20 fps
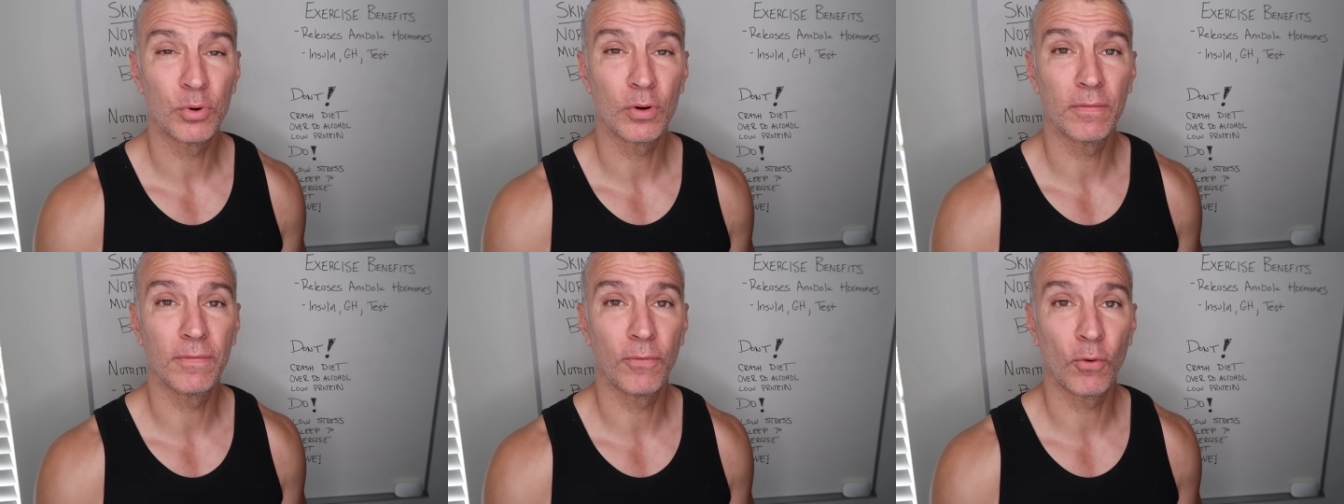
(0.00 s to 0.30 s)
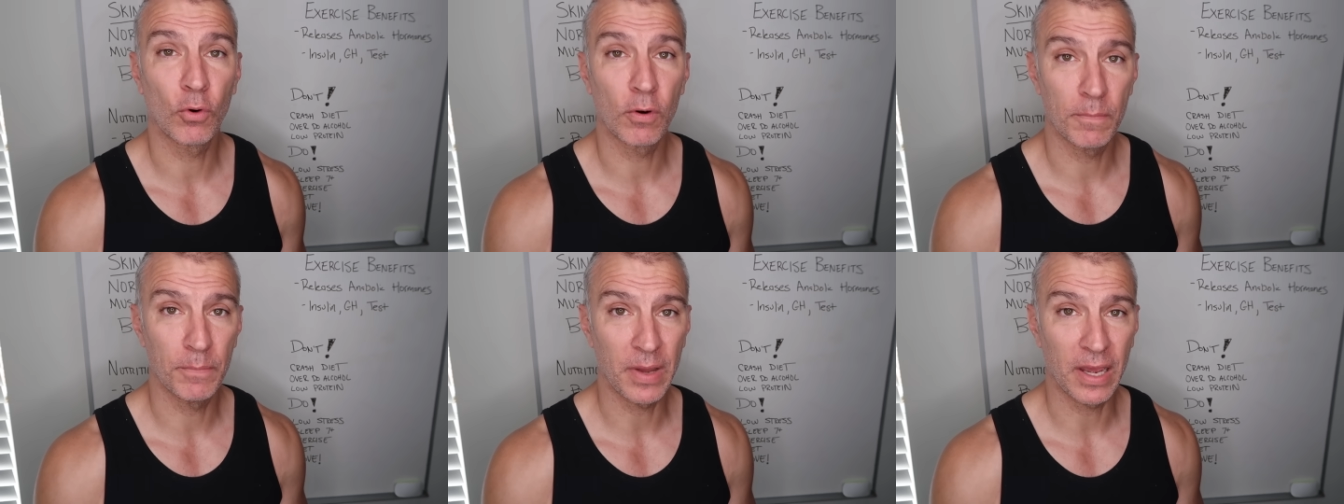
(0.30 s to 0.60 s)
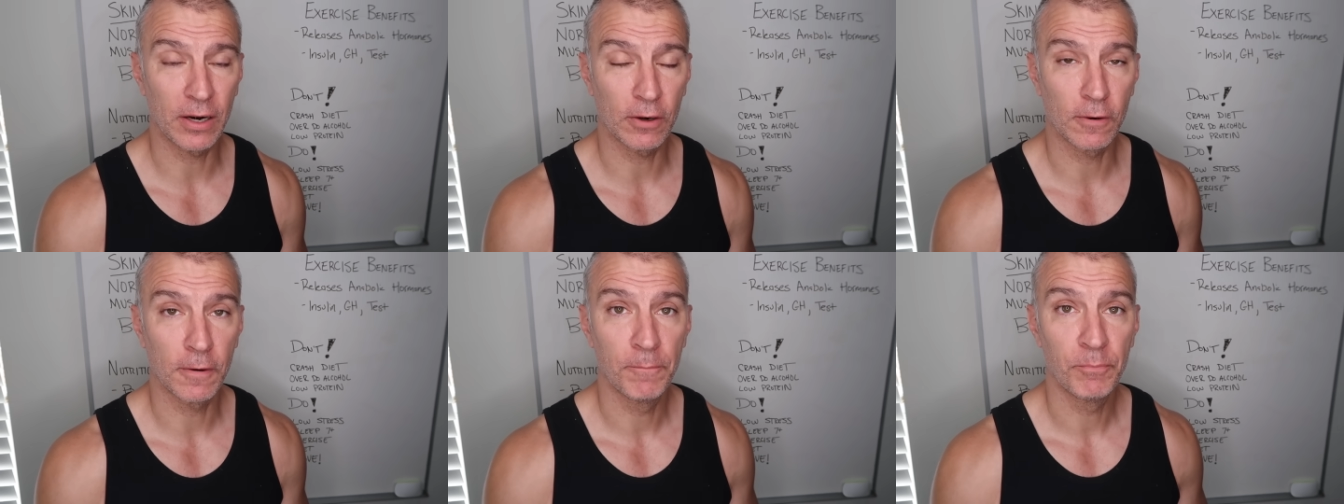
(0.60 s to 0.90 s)
perform
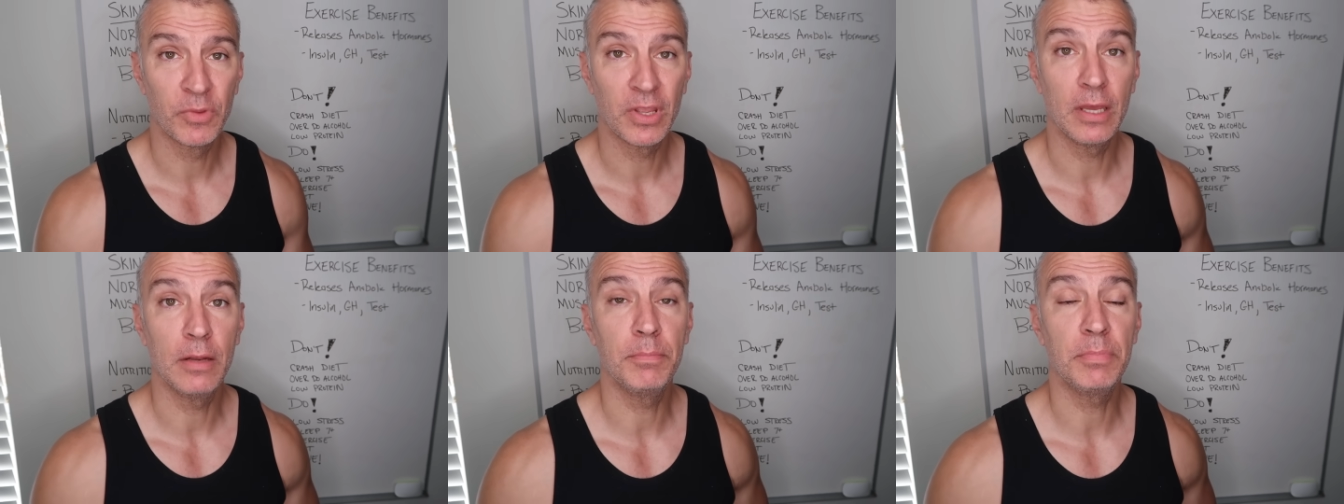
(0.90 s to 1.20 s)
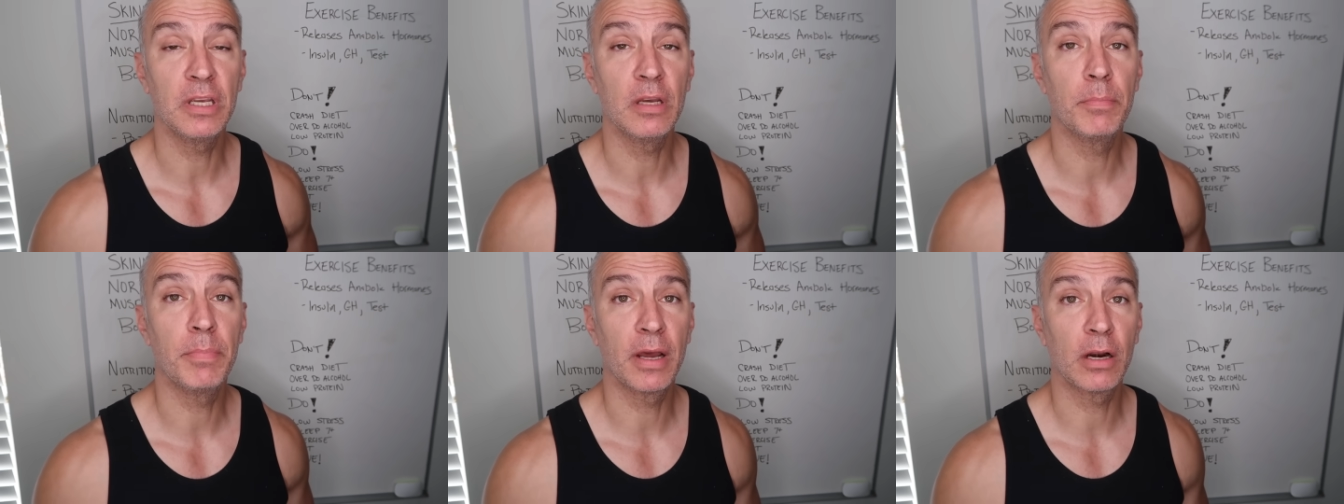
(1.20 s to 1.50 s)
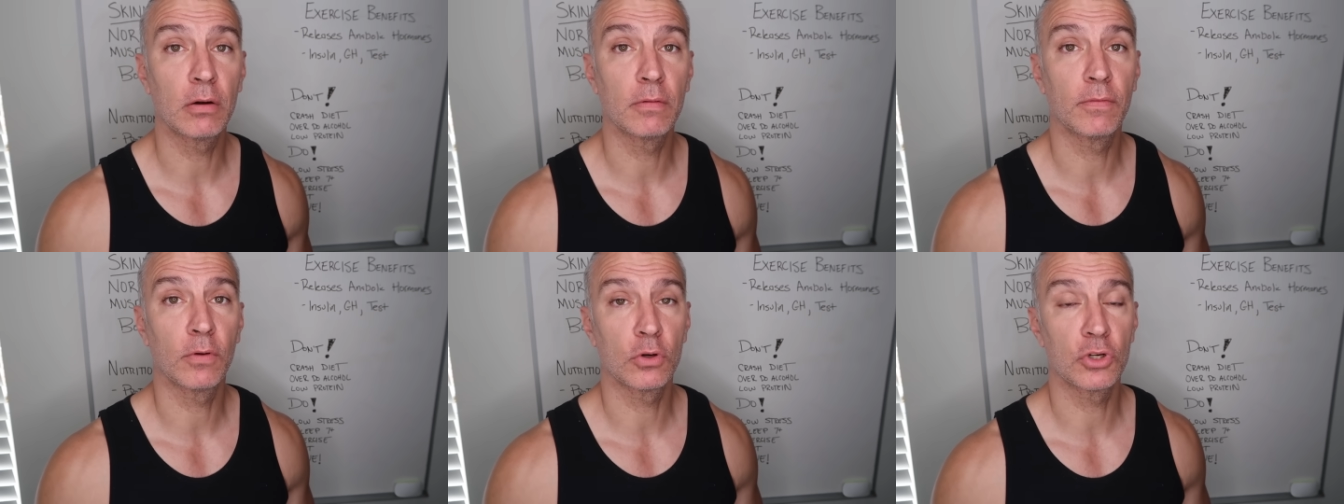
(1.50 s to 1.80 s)
better, and be a
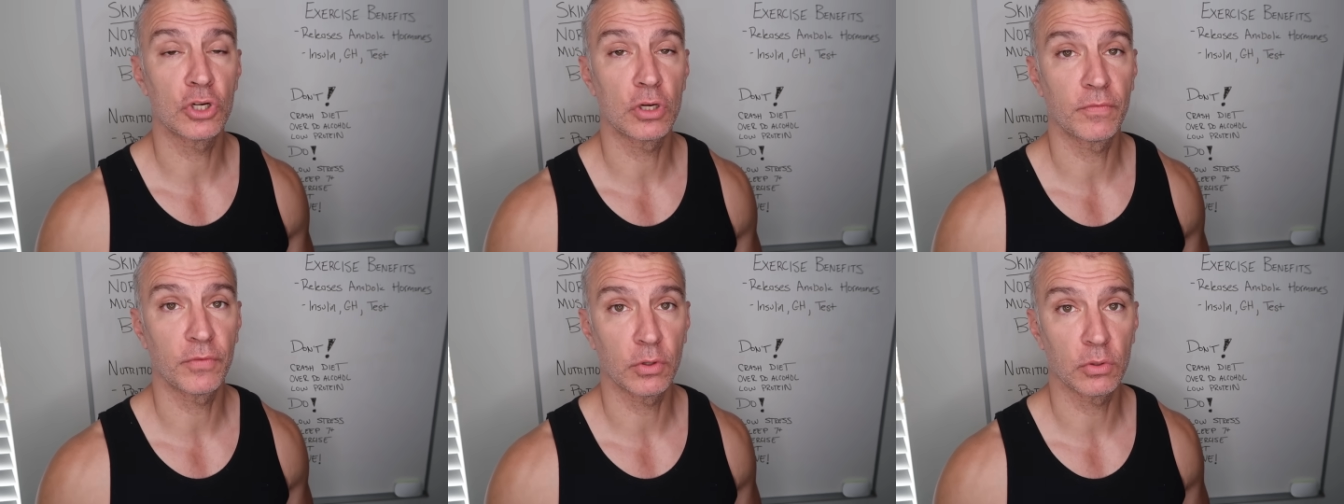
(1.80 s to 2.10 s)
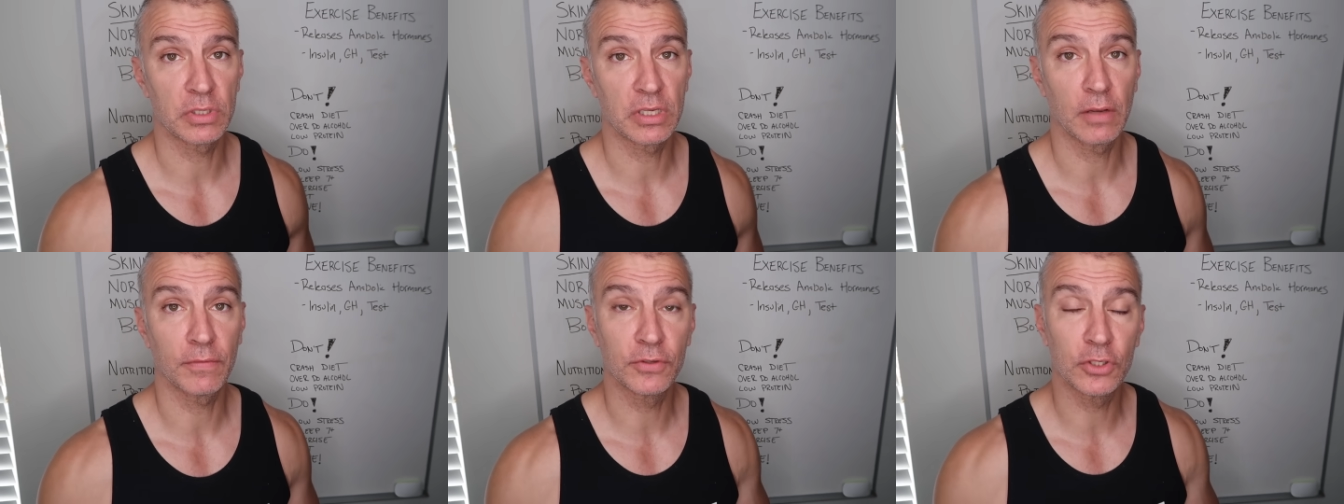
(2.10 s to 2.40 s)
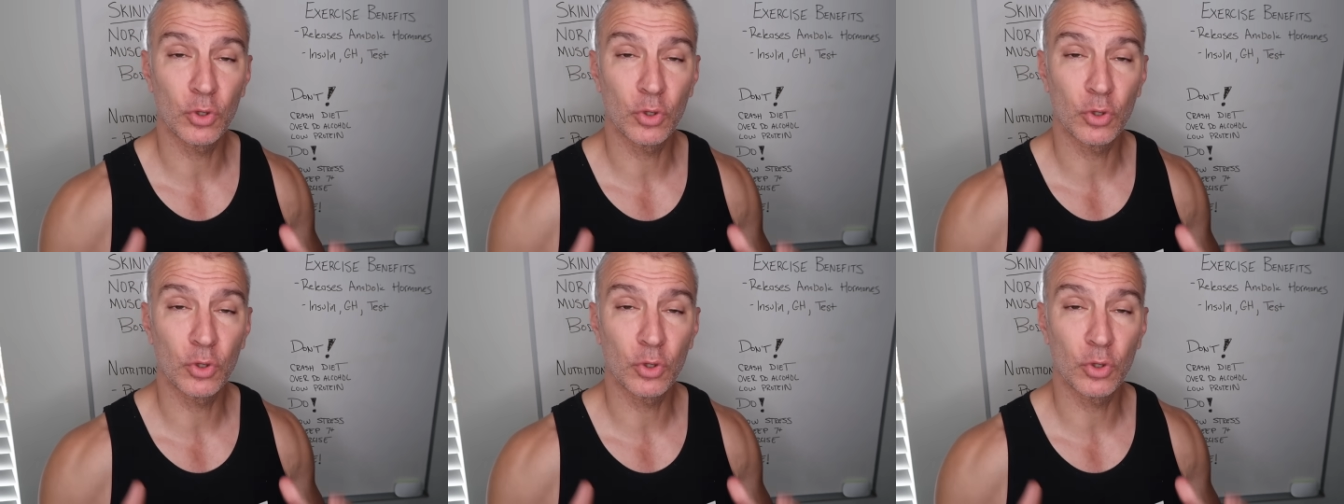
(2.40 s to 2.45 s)
better version of yourself.